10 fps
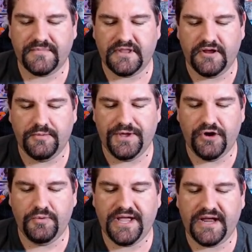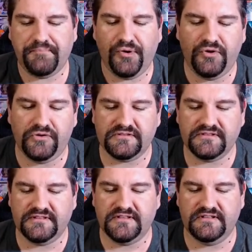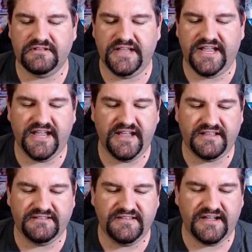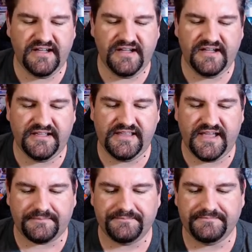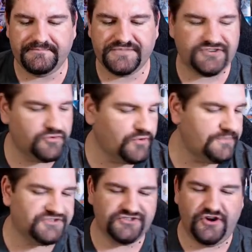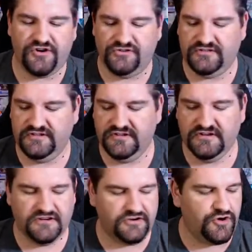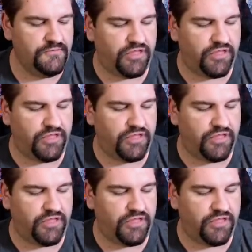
Here we go. We got a pull. And uh yeah. So Grimmsnarl. Grim